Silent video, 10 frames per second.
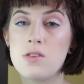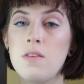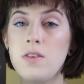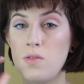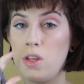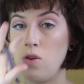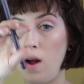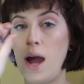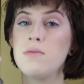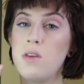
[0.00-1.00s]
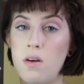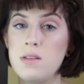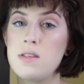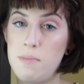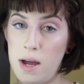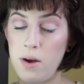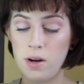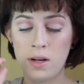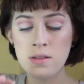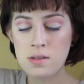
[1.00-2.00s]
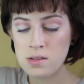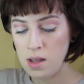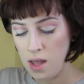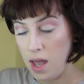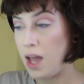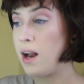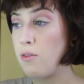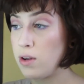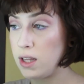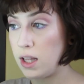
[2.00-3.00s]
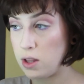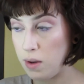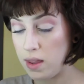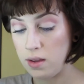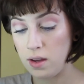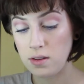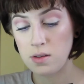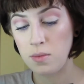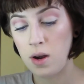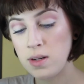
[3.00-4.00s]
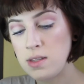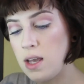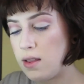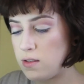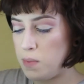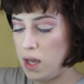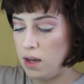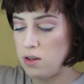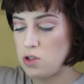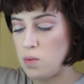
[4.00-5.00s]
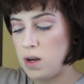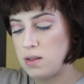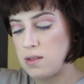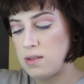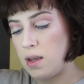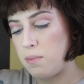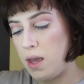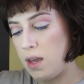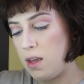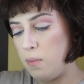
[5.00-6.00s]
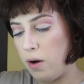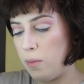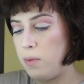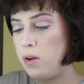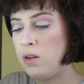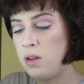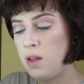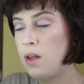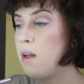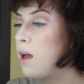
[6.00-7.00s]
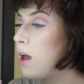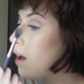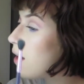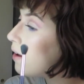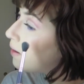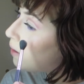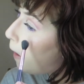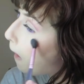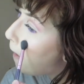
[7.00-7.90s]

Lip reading: surface really grabs onto the powders, and I really like the way they look. So I'm going to take this pinkish one because it's like pinky purple, and